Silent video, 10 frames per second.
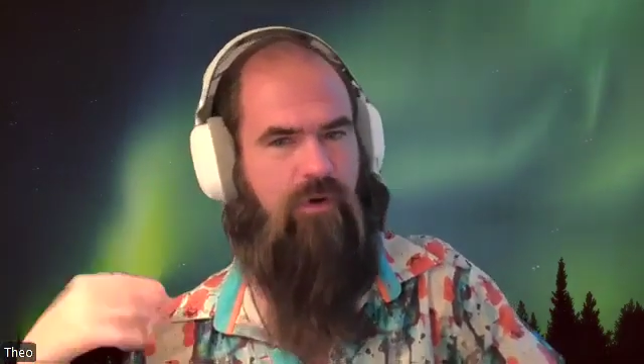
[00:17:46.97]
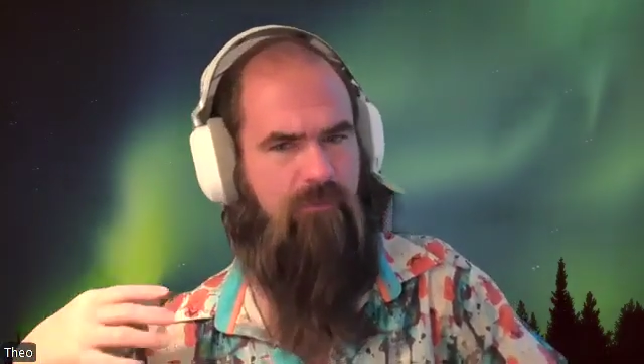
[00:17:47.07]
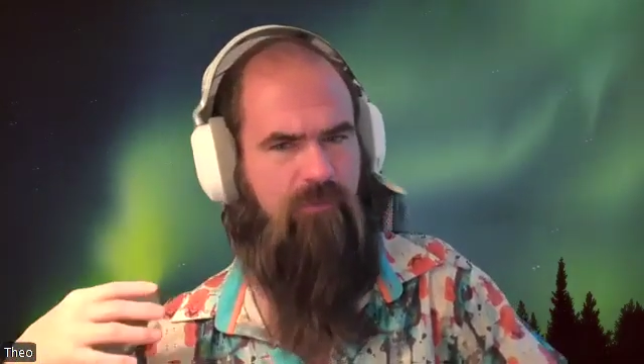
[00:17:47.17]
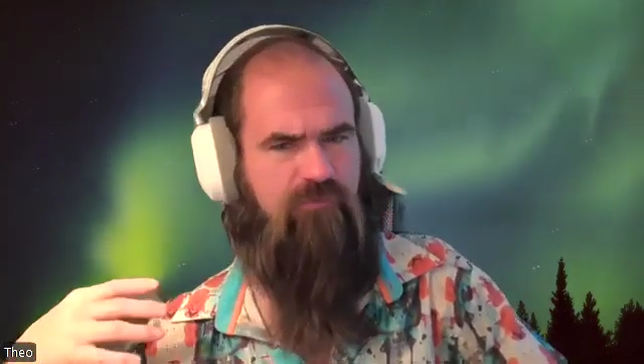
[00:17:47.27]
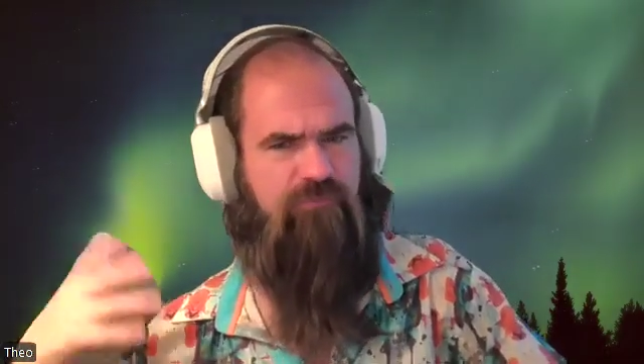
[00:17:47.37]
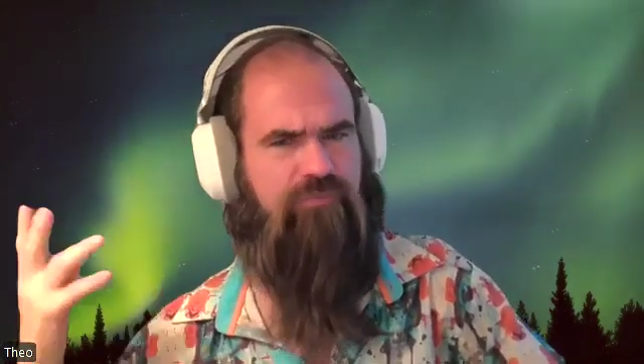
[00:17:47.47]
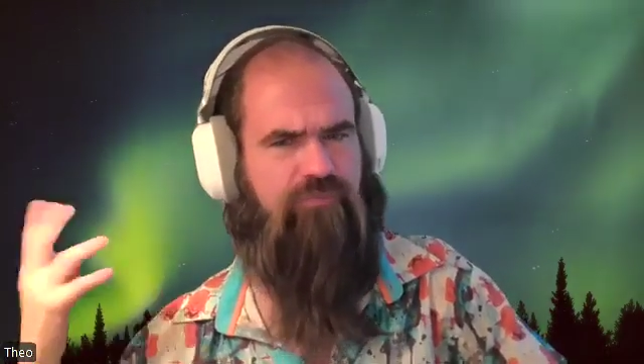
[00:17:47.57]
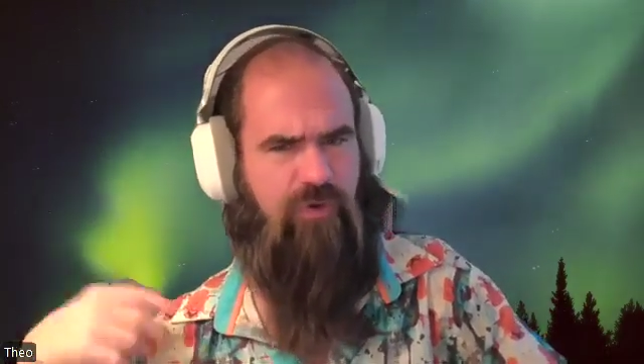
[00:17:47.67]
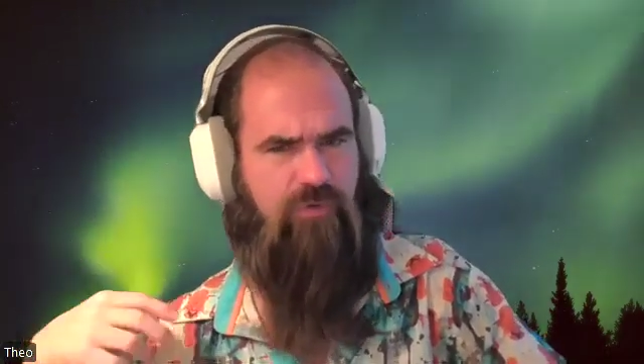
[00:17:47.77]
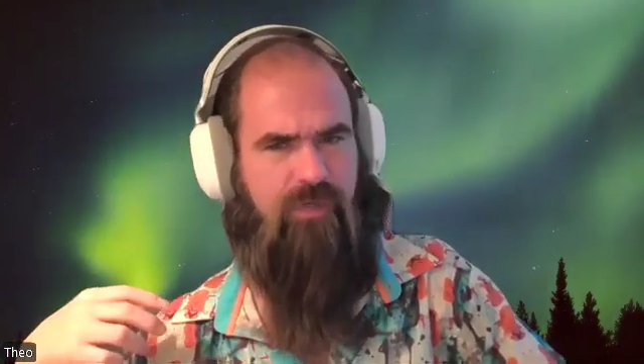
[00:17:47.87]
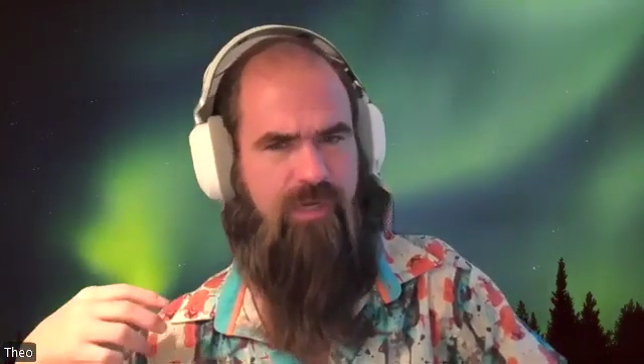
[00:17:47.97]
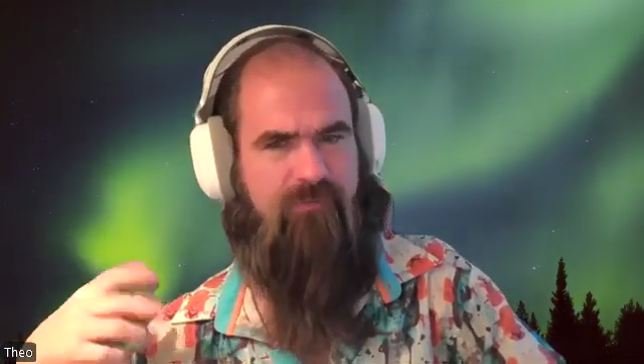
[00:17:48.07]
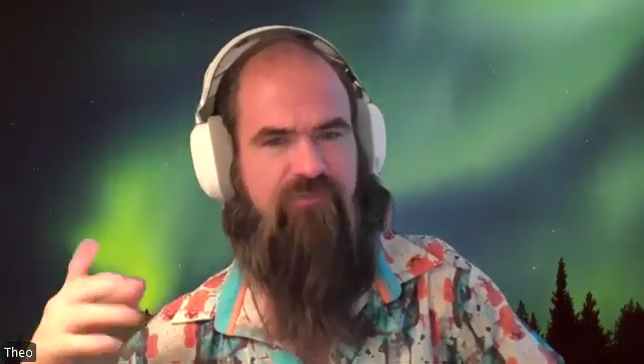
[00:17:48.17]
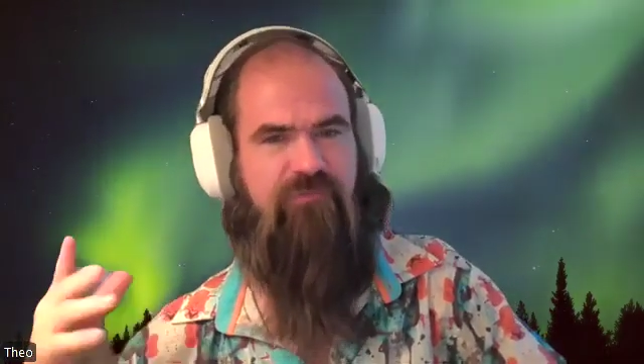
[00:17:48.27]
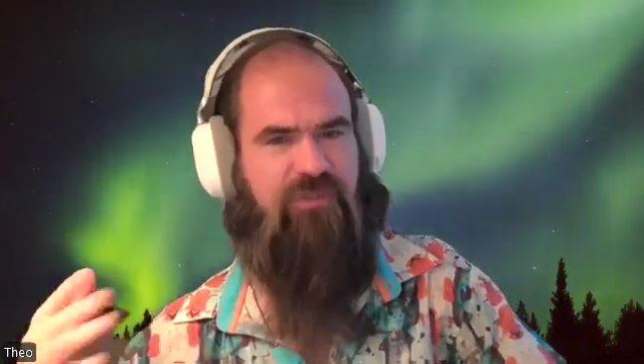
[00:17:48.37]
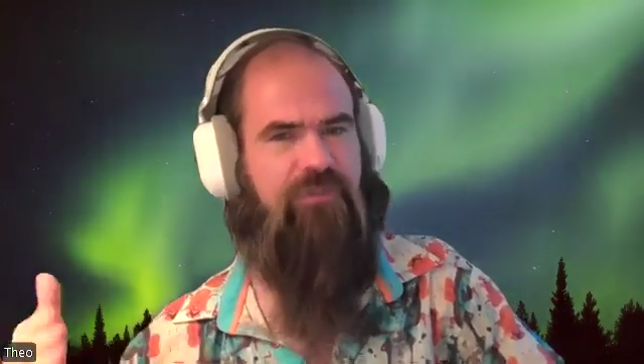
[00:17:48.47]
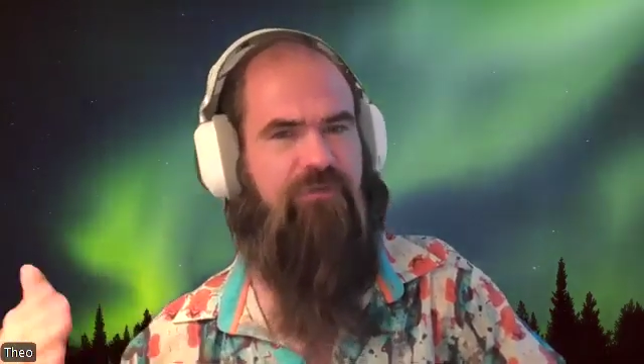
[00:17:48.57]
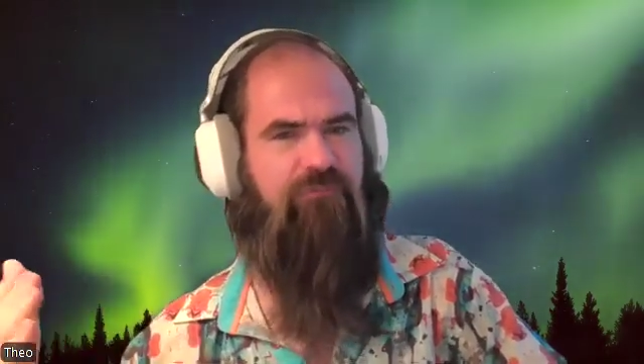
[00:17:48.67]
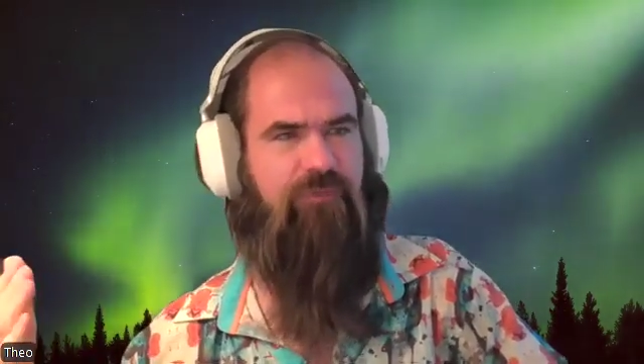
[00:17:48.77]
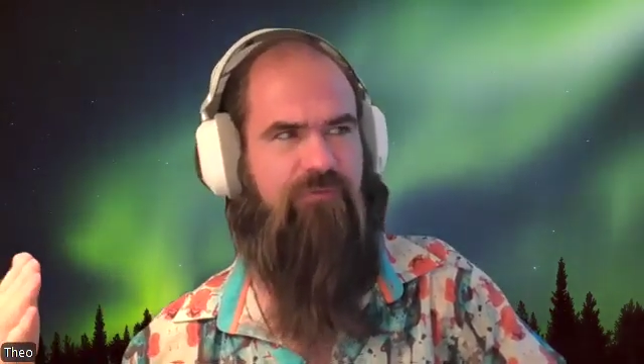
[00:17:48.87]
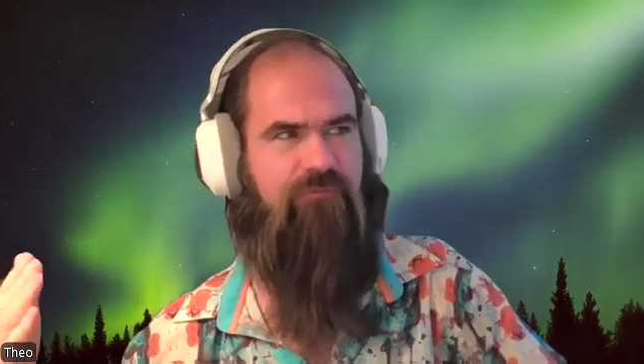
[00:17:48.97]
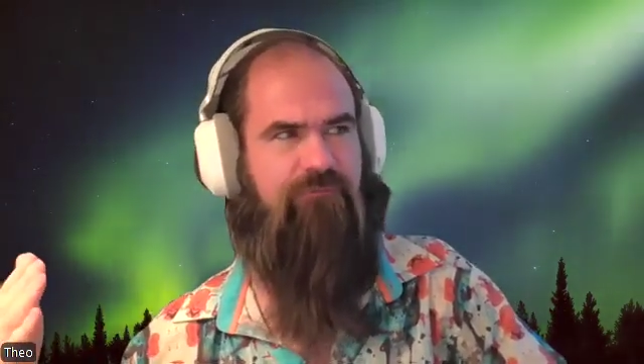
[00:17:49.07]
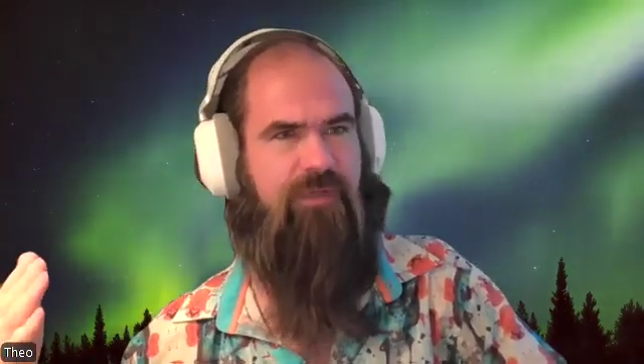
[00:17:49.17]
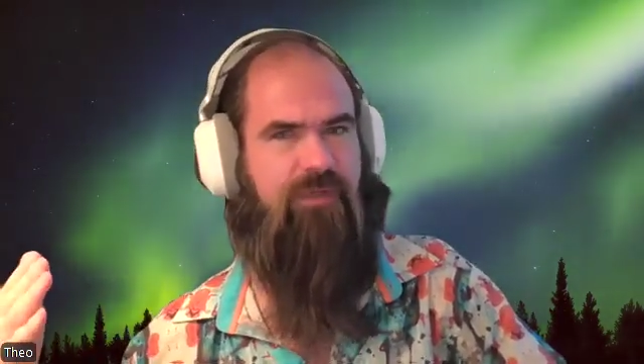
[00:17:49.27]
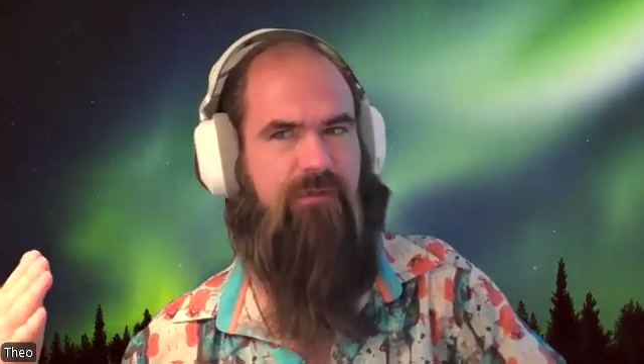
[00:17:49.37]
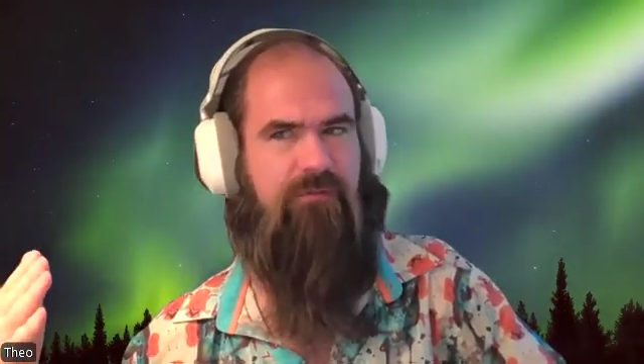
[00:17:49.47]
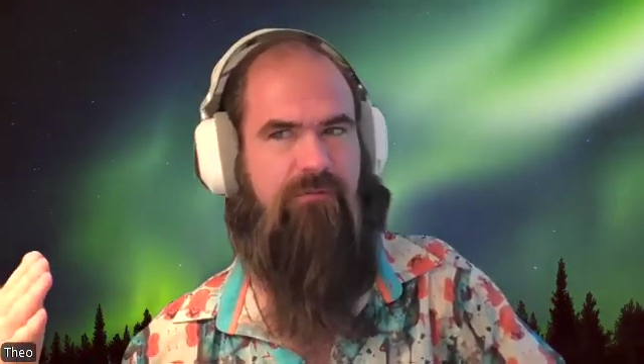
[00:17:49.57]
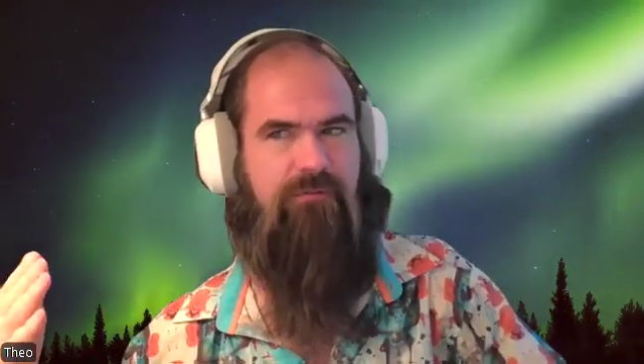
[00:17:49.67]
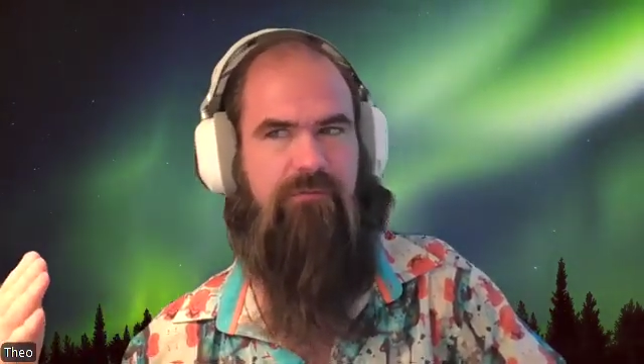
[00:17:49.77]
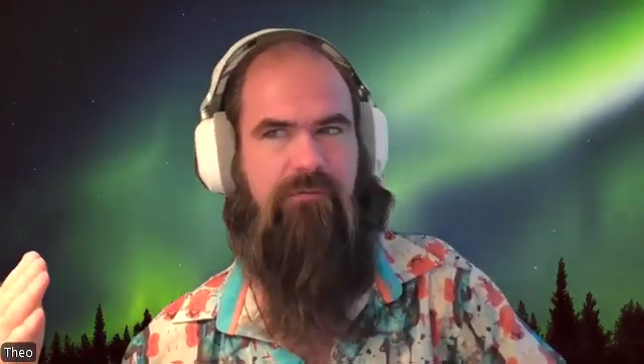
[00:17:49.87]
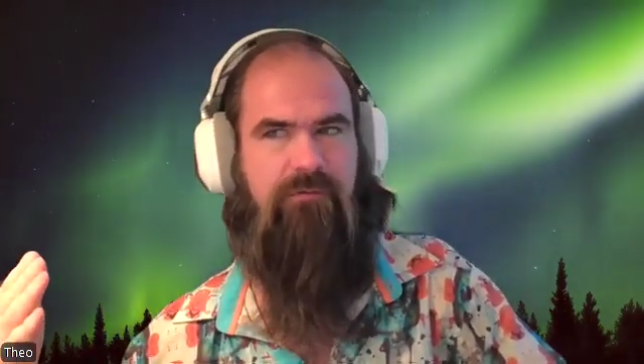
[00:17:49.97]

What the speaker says: almost programmed, especially if we've been